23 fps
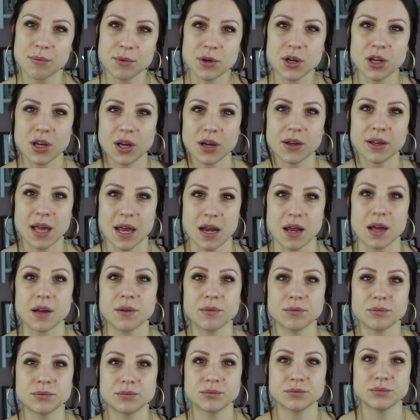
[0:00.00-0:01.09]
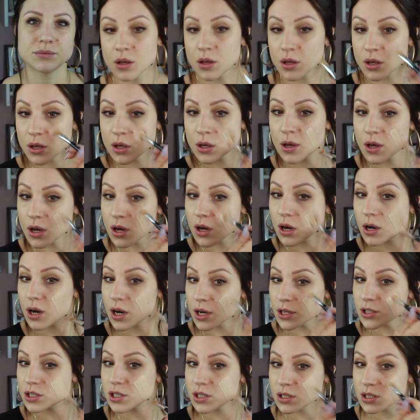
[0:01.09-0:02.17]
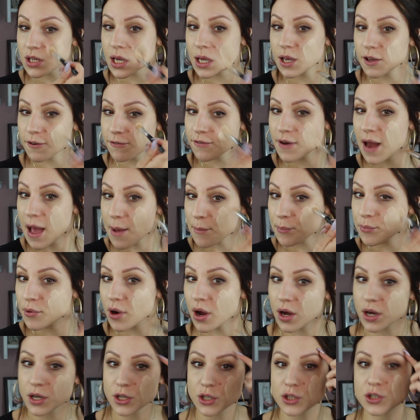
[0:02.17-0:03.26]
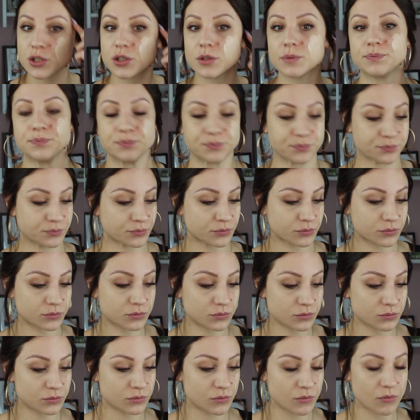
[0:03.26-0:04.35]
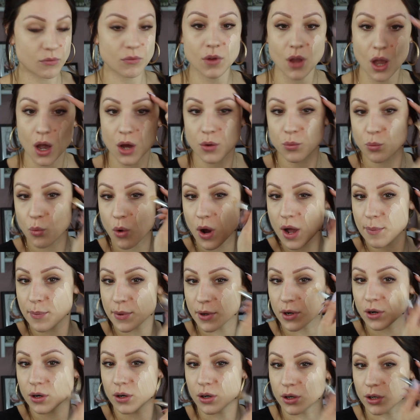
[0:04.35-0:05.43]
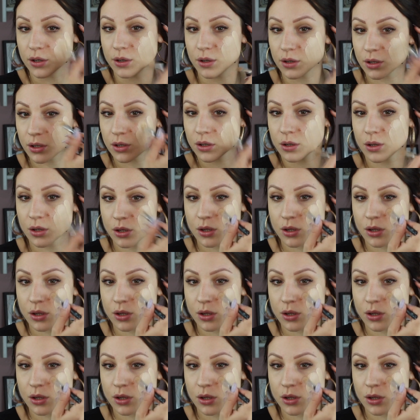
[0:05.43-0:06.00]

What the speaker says: I'm going to go and get it. I just take a flat brush and wipe it on,